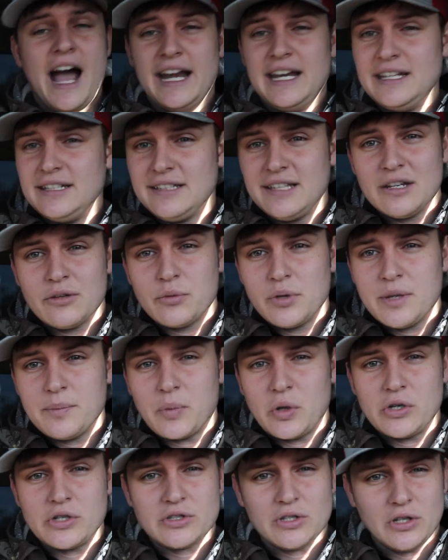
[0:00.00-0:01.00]
I didn't get
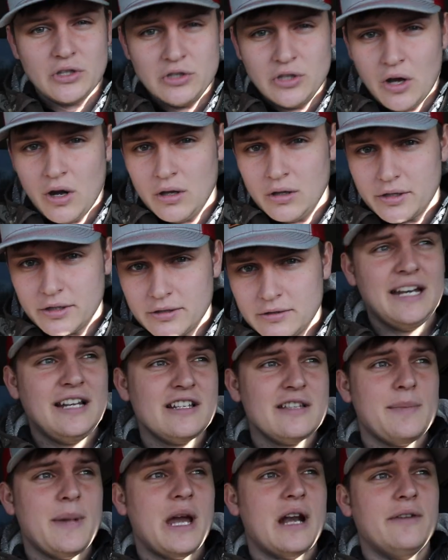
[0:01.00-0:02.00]
reimbursed $1. It
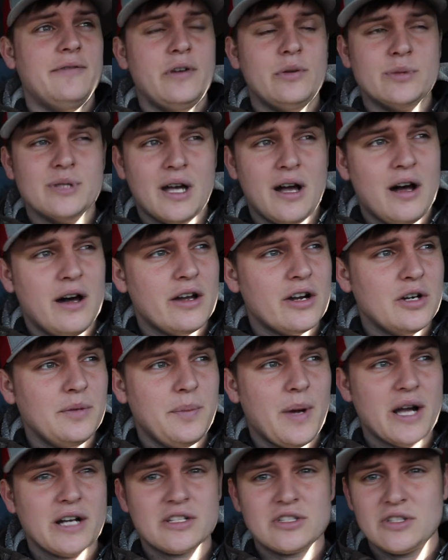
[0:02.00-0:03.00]
doesn't matter if it was $100,
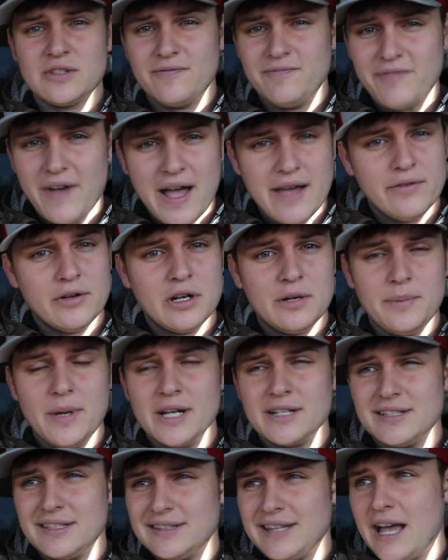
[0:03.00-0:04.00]
$500,
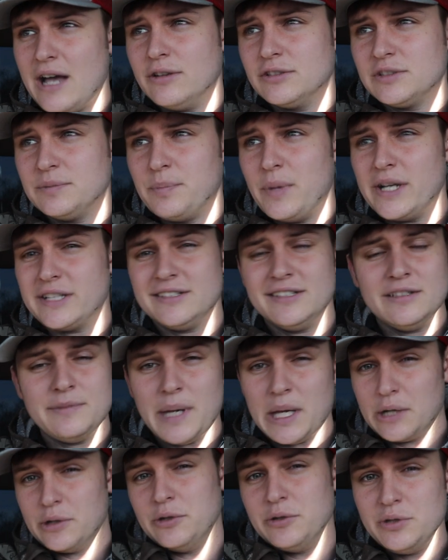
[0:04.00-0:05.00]
$1,000. It doesn't
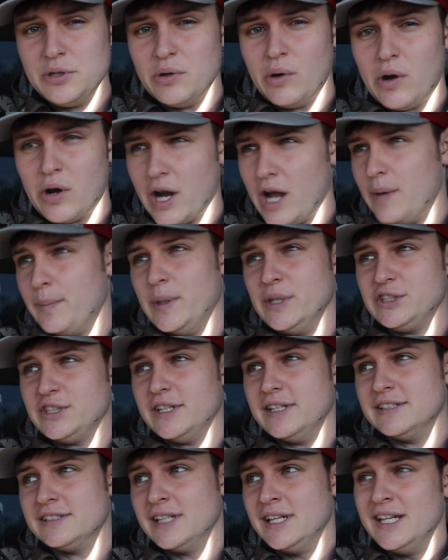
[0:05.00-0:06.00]
matter who you are, how much
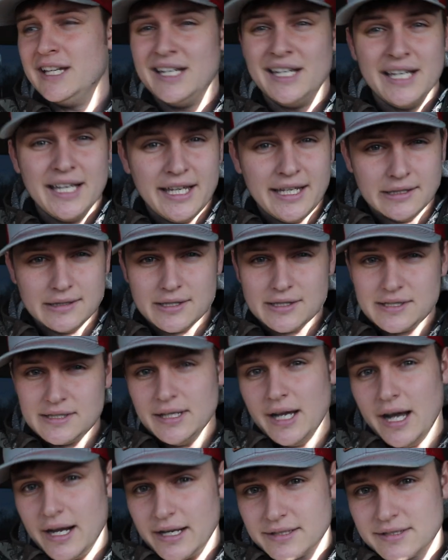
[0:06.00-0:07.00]
it is. It
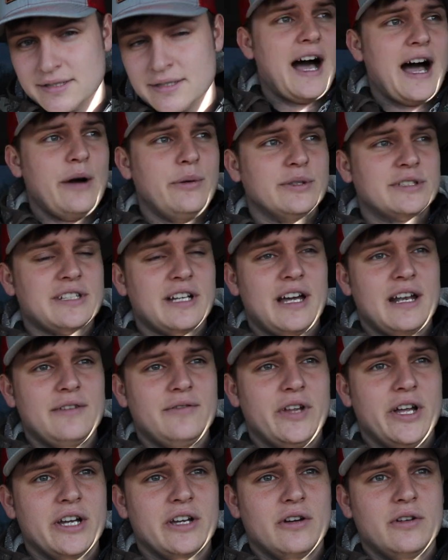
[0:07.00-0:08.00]
sucks. I was kind of
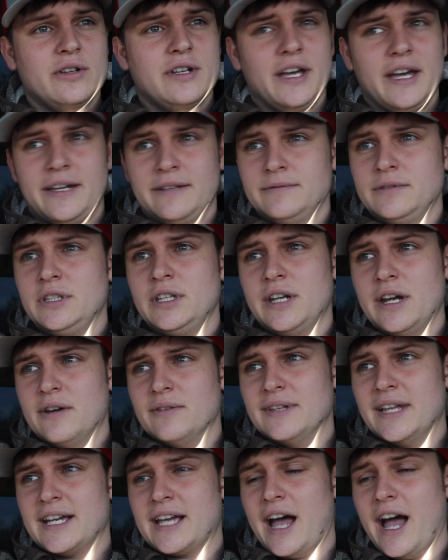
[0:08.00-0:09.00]
like, okay, you know,
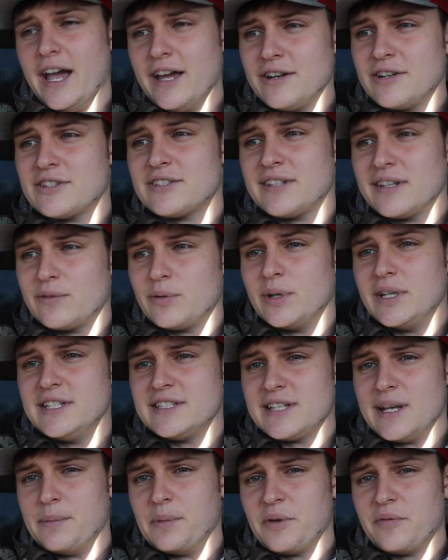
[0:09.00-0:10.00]
like, I understand where
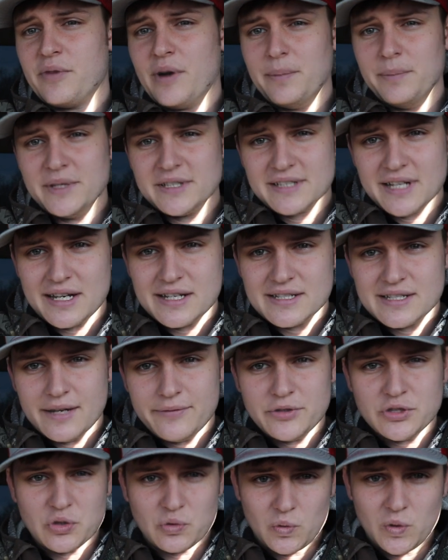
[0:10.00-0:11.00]
he's coming from. This kind of
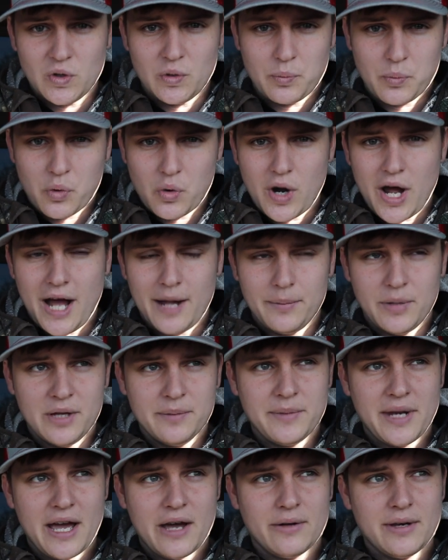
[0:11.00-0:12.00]
stuff is a real
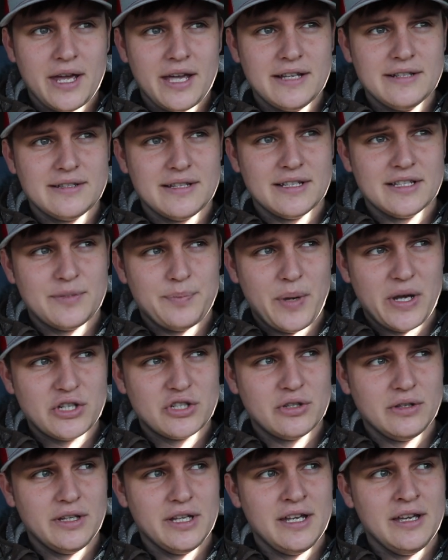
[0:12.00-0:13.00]
problem nowadays,
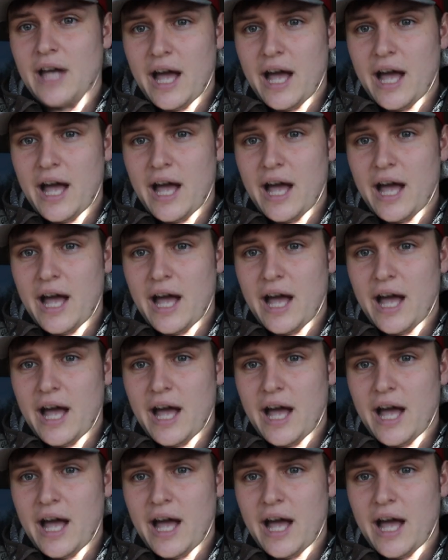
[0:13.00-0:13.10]
especially.